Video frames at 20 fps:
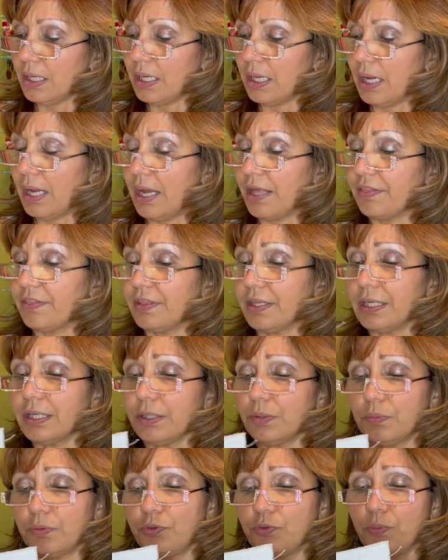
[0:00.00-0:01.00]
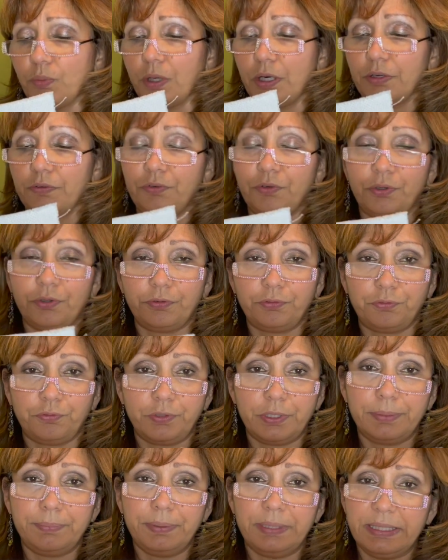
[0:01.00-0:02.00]
I think it was one of her
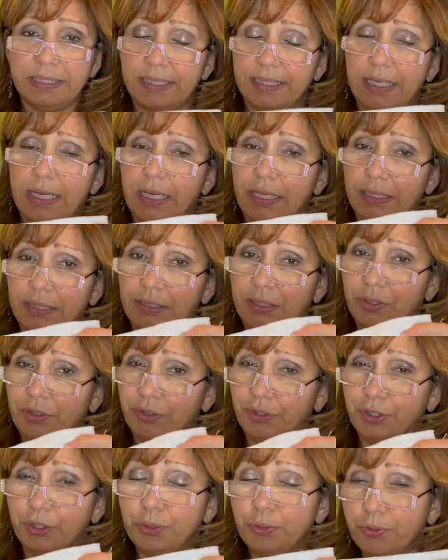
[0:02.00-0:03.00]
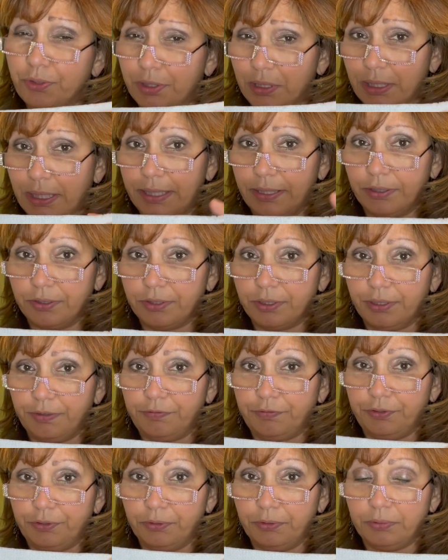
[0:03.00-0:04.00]
freebies on her newsletter,
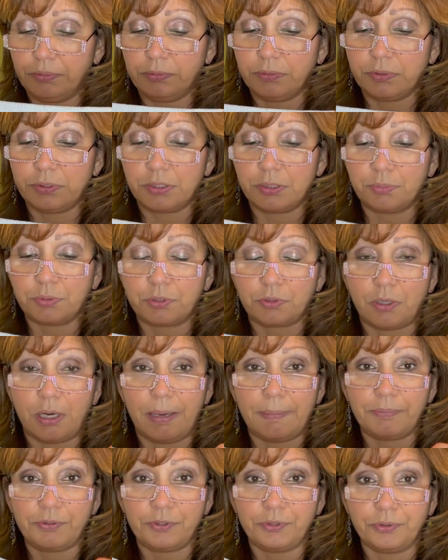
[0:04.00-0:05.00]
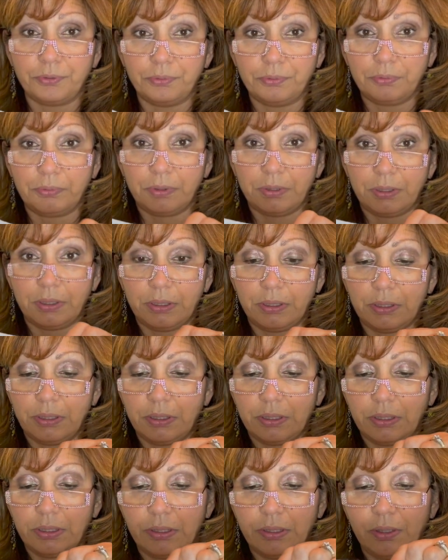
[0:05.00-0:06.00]
if you subscribe to
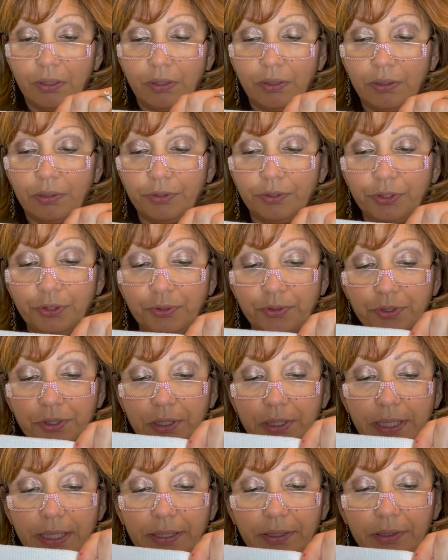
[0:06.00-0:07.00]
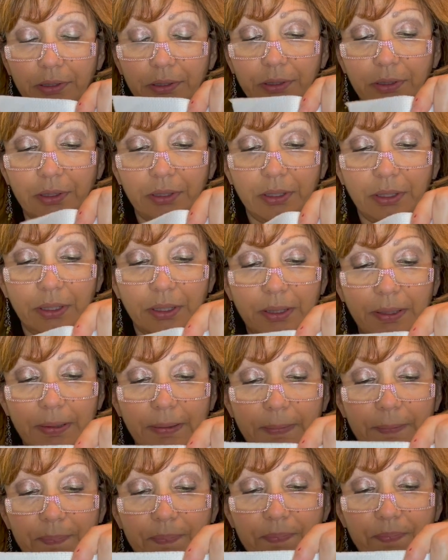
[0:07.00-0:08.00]
her newsletter.
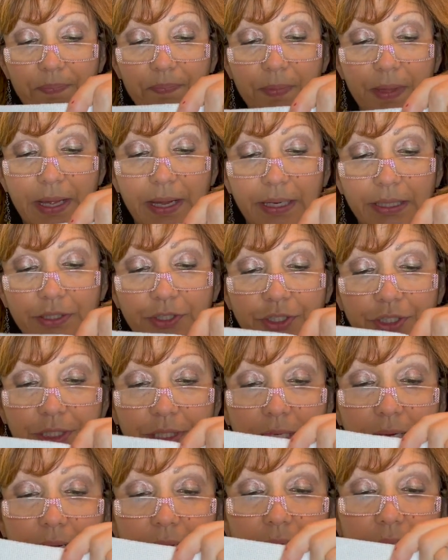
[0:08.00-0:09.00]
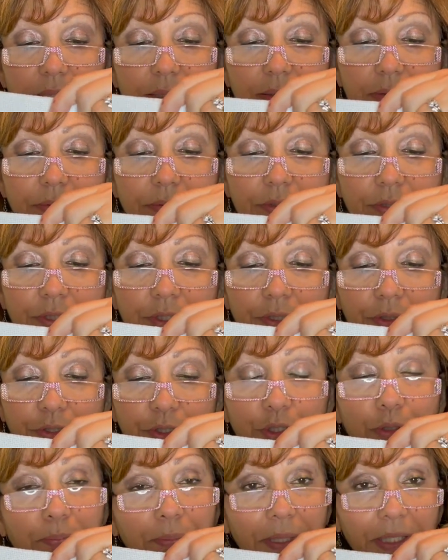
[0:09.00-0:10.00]
And she had, you know,
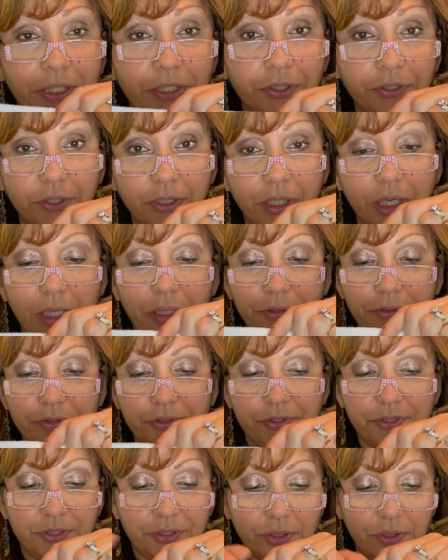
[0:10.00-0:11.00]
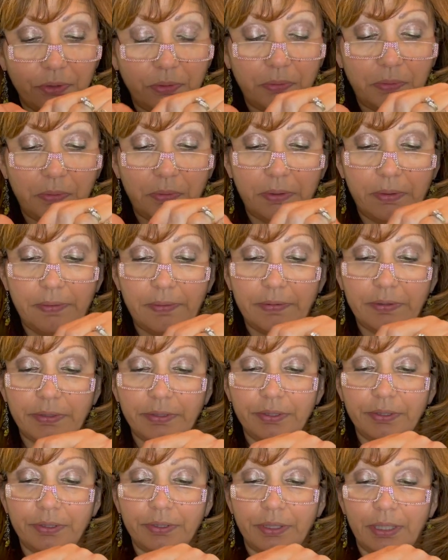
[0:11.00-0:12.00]
you pick your colors, so
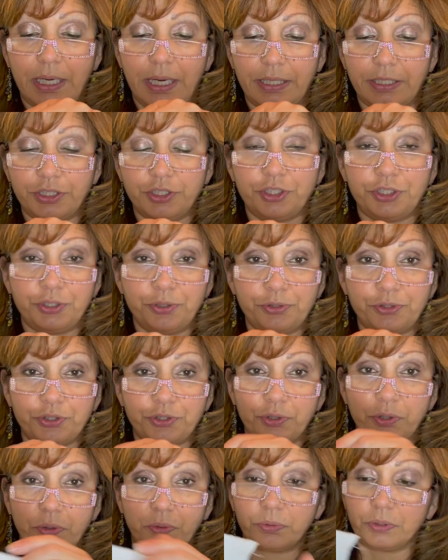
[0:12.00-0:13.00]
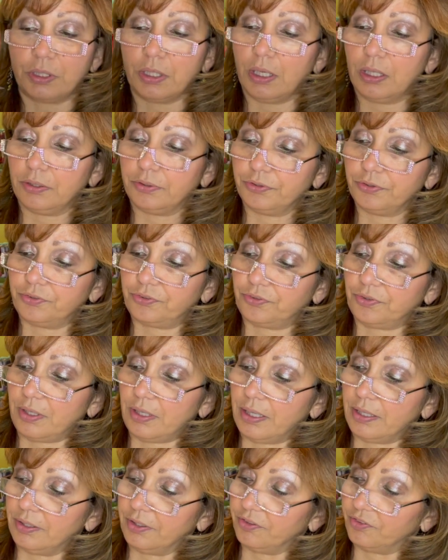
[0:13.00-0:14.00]
you kind of choose your own colors,
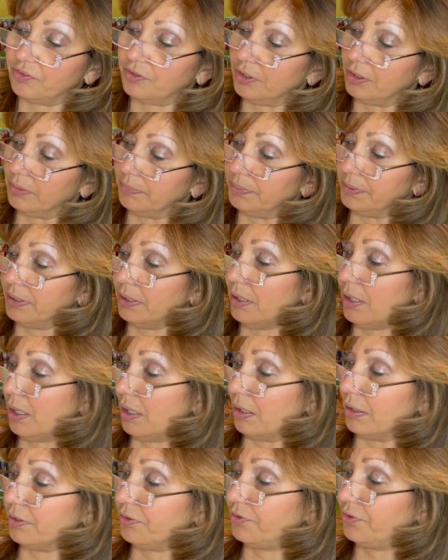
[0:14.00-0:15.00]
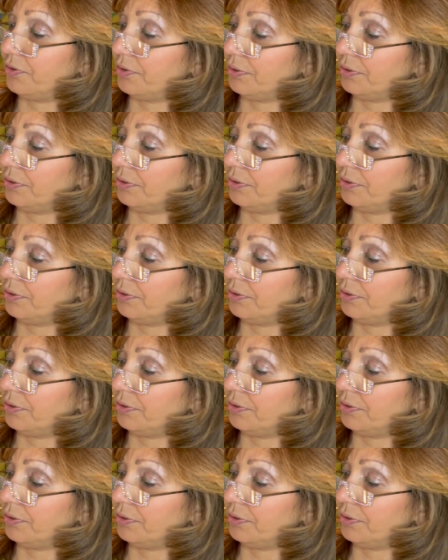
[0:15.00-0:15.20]
and it's going to be a heart.